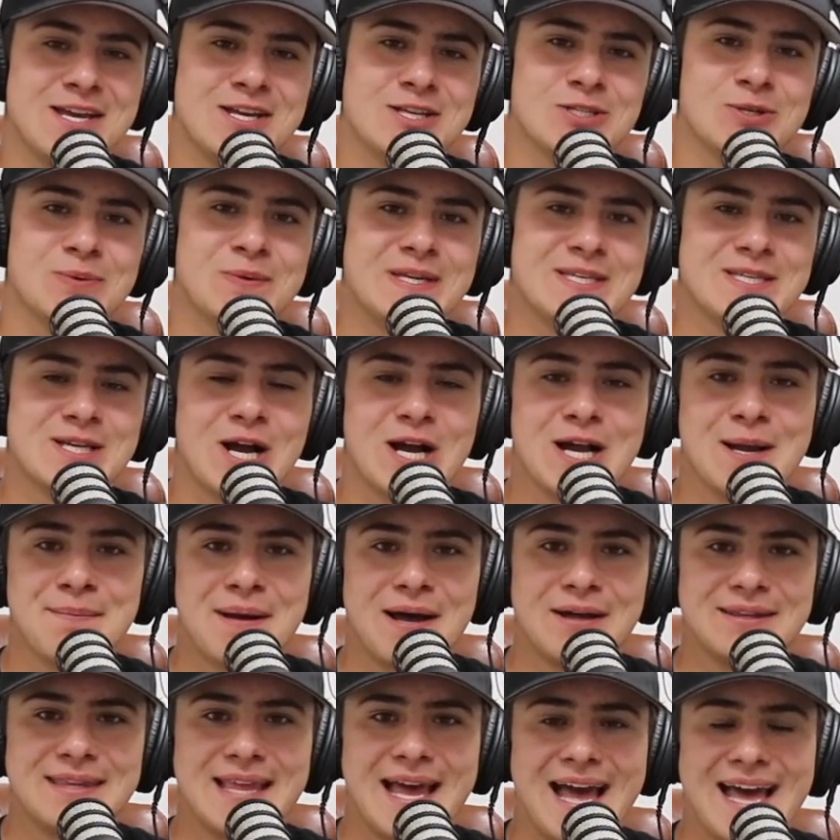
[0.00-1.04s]
So we talk
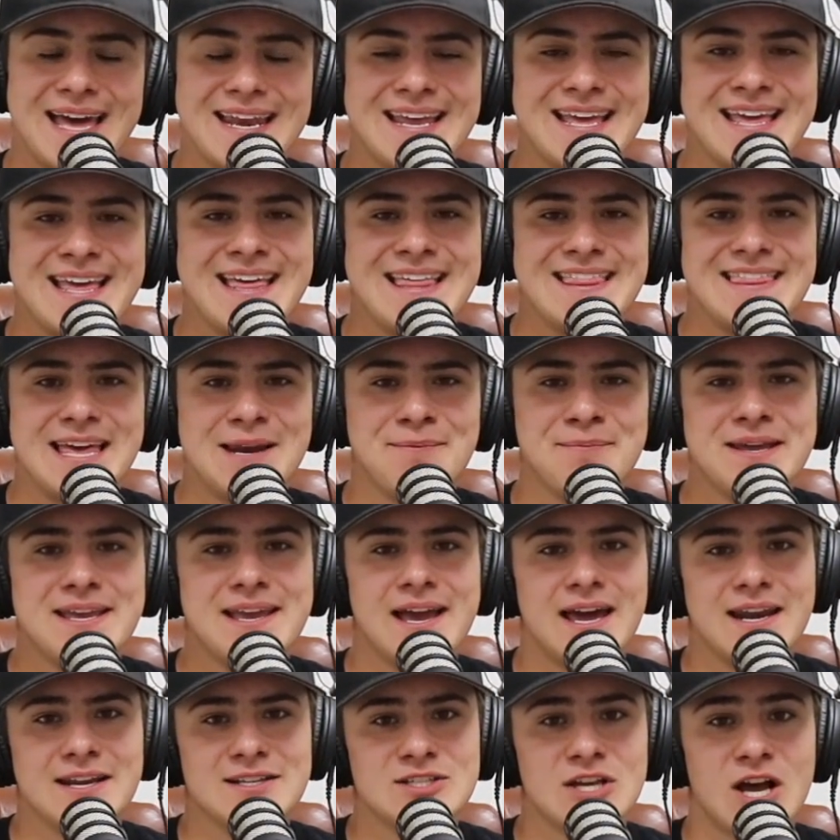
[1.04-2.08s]
about that. Then we
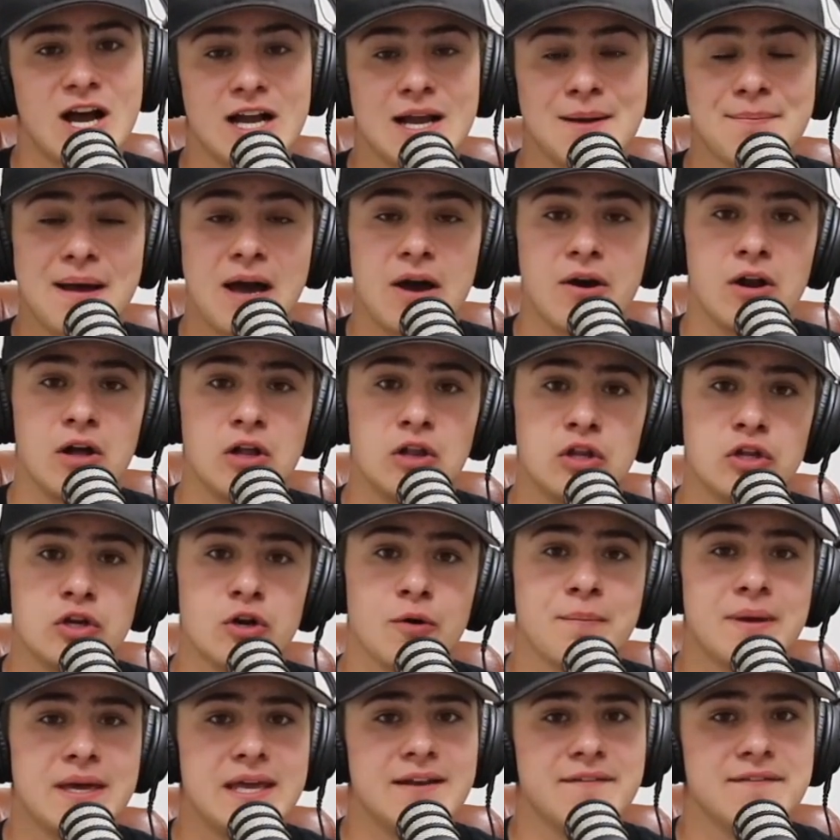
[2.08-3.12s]
kind of talk about a
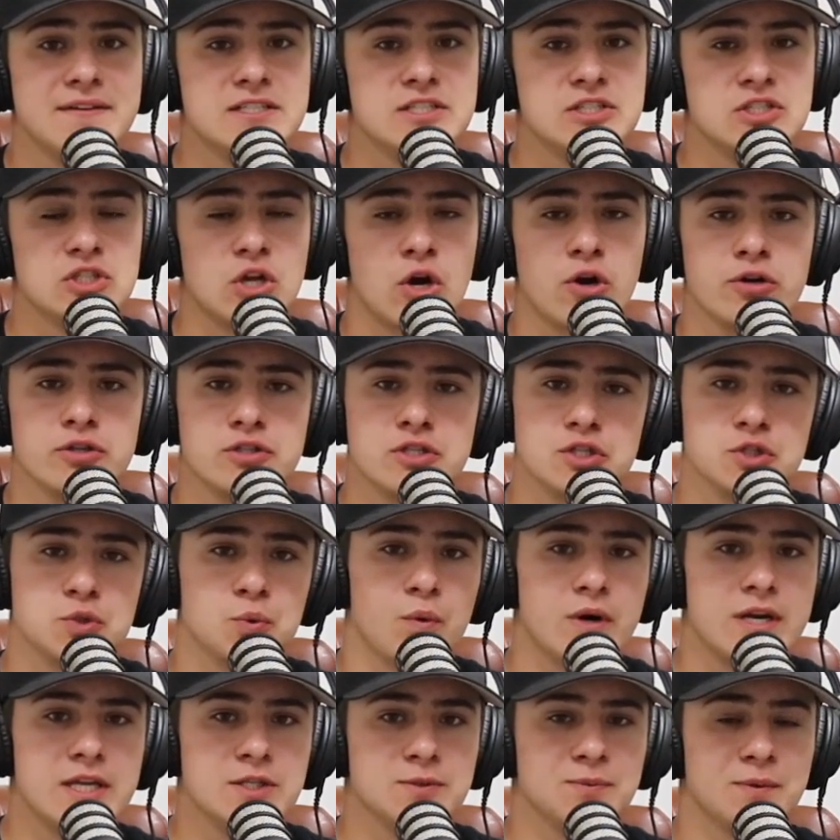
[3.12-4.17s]
little bit of his start to
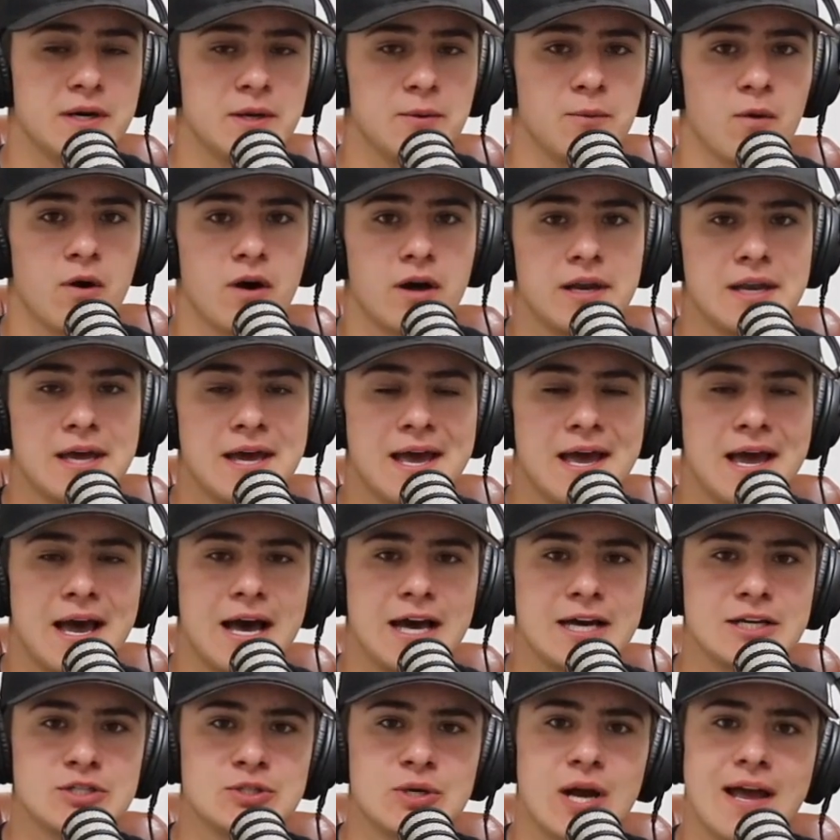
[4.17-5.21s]
2021,
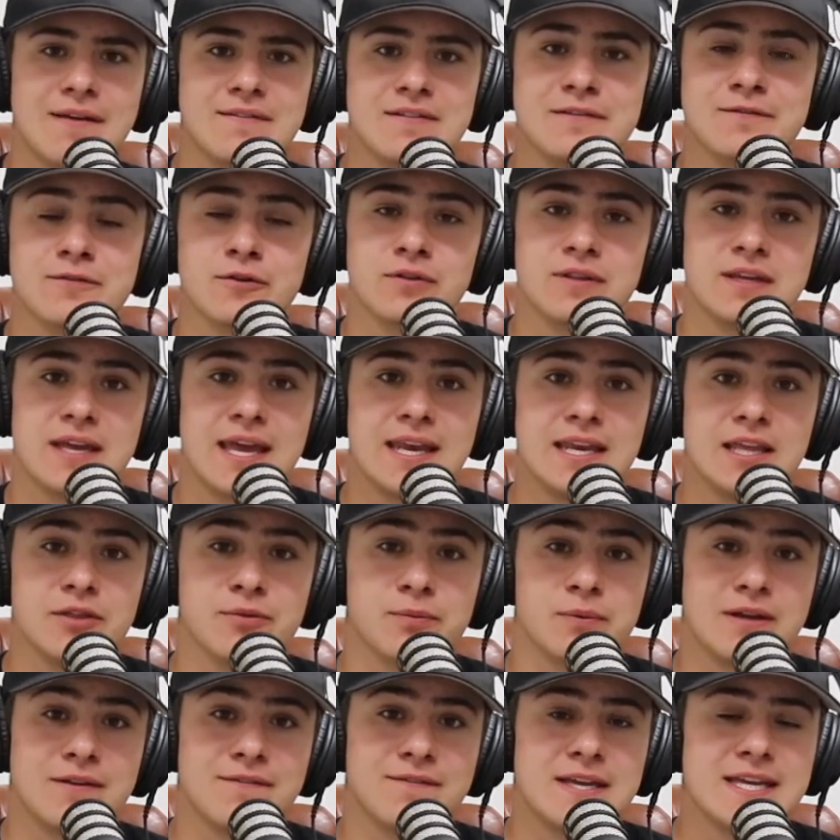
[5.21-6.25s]
driving for the
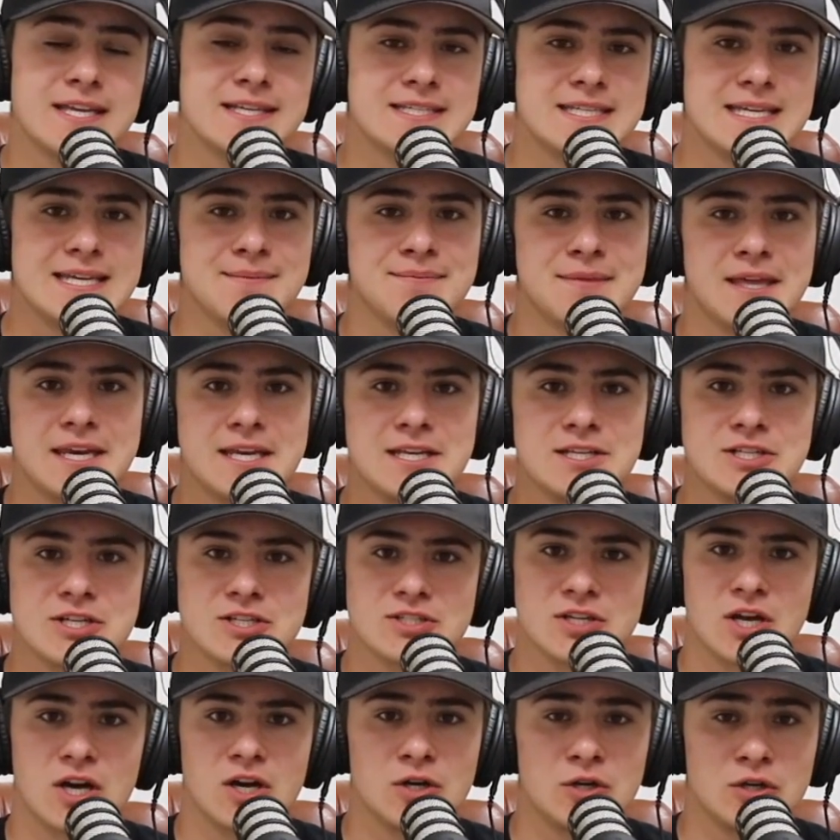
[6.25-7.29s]
83V team that he
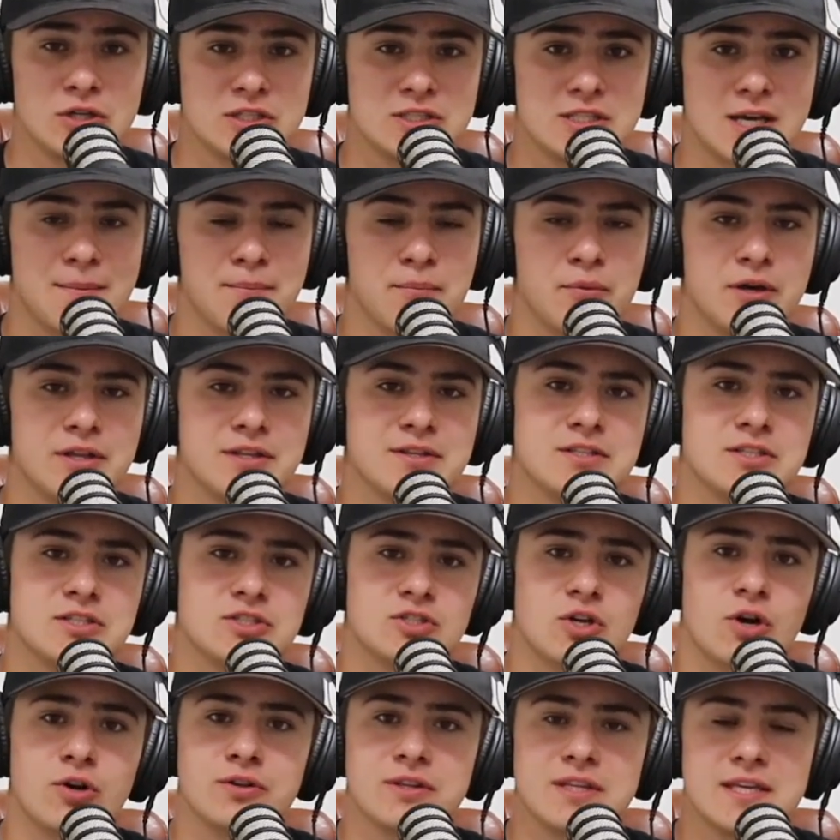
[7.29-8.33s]
just got hooked up with to
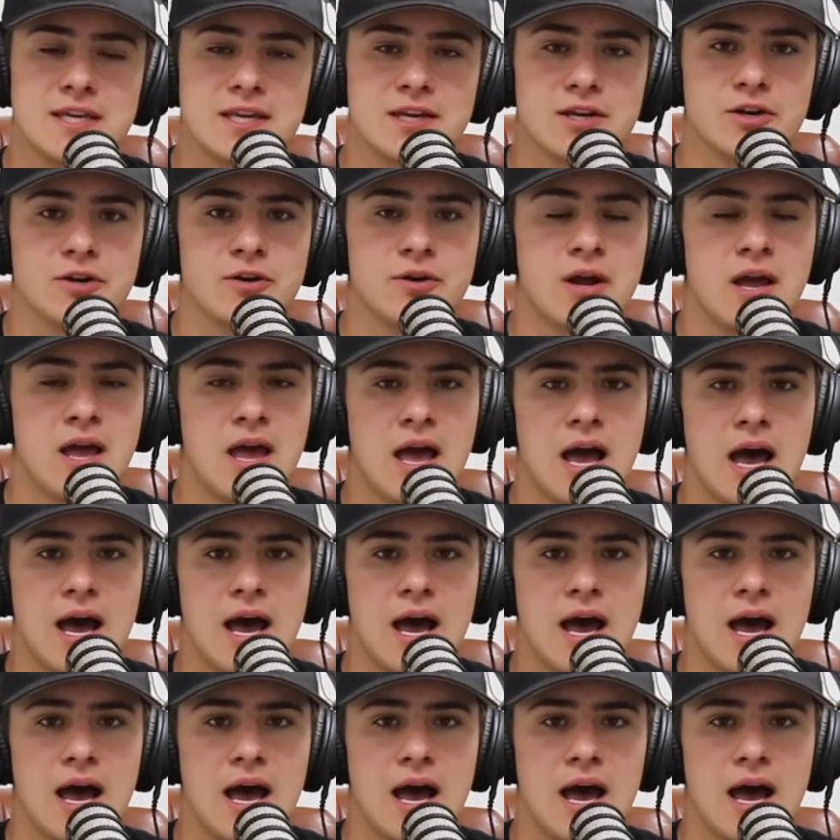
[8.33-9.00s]
start the year.